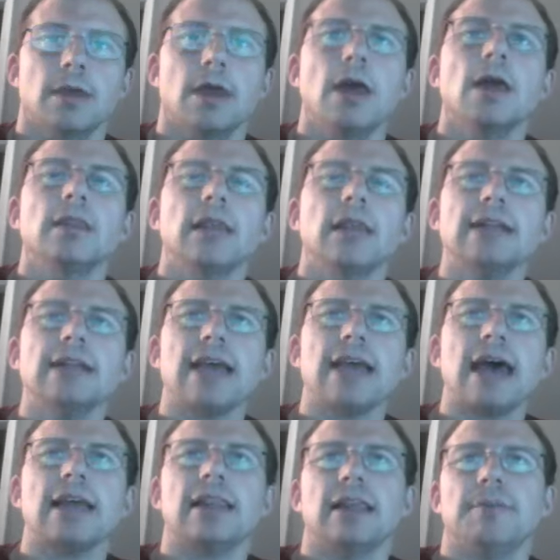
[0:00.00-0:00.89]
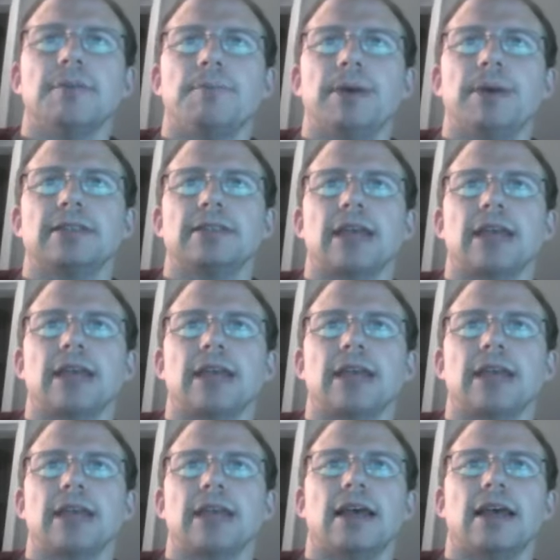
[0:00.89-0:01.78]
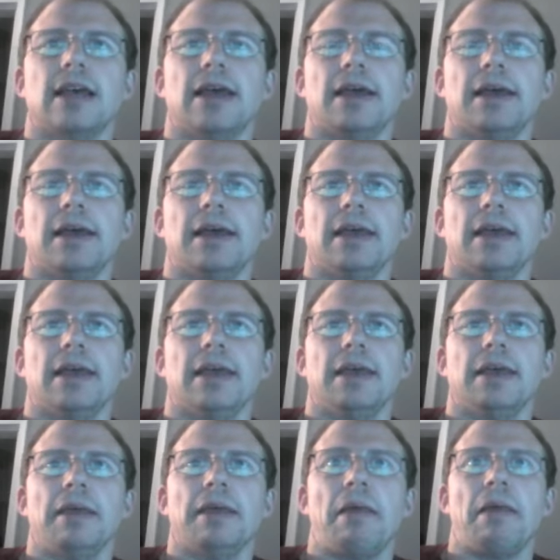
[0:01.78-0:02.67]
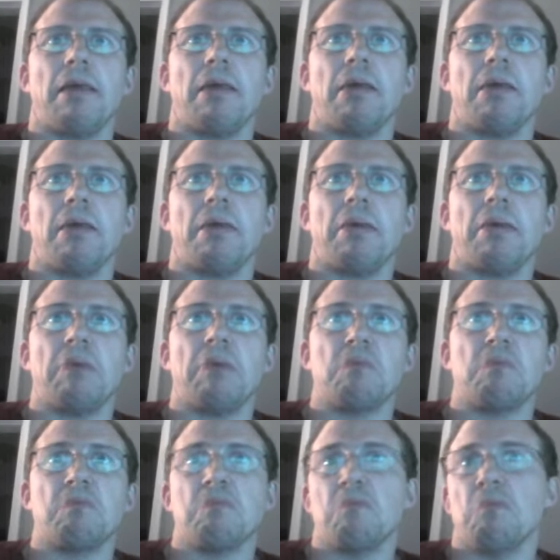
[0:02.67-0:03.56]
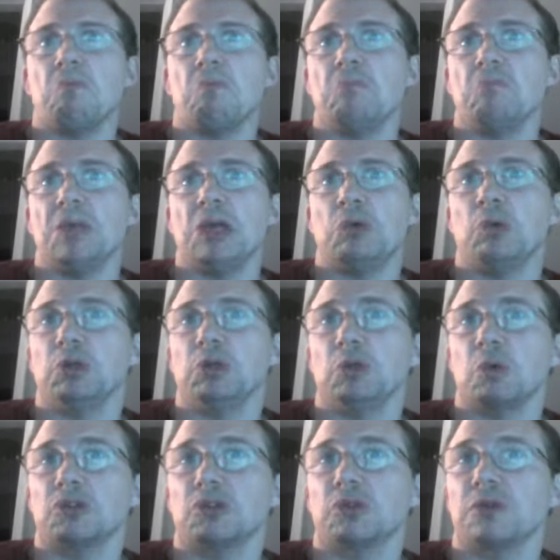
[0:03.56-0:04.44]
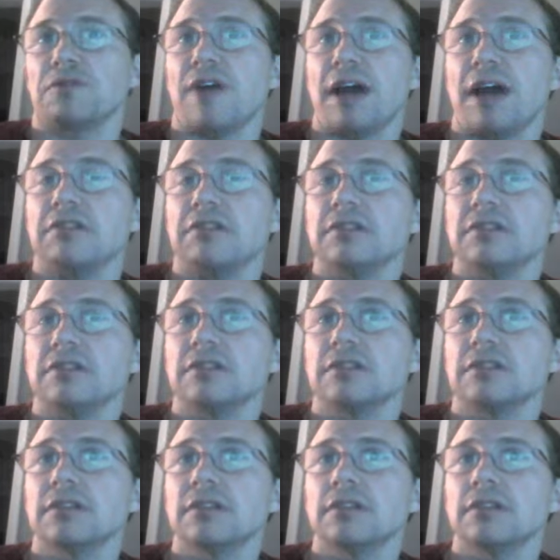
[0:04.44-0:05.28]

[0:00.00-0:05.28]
Let's add Olympics as a equal to World Tour Finals.